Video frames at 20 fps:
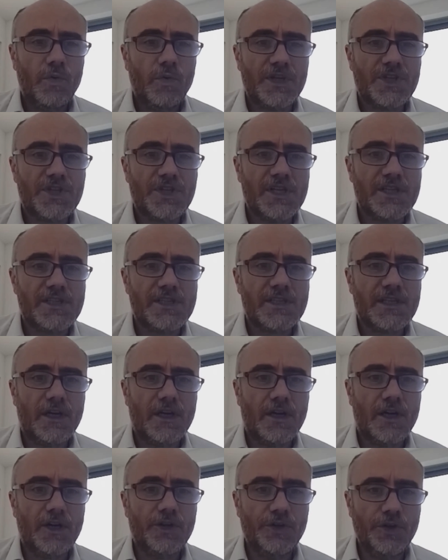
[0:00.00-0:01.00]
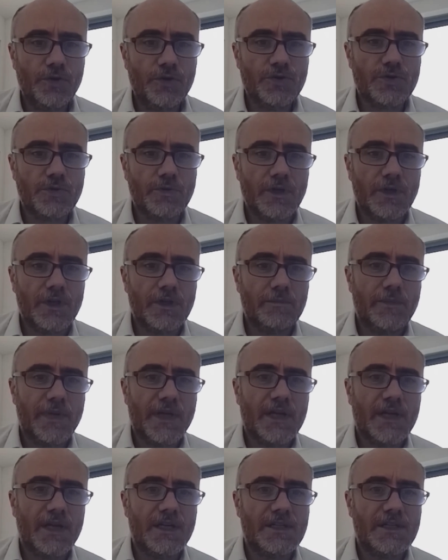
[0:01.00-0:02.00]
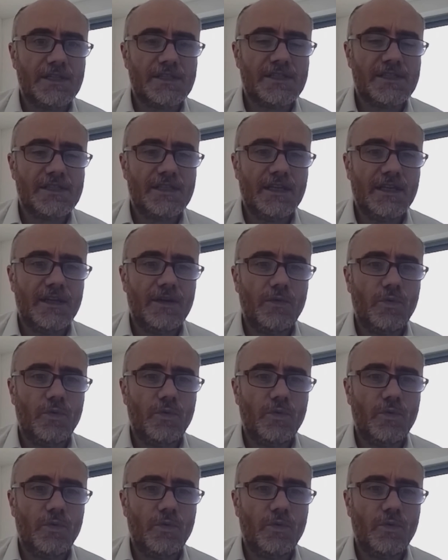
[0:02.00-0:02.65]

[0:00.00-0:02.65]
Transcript: which is unusual because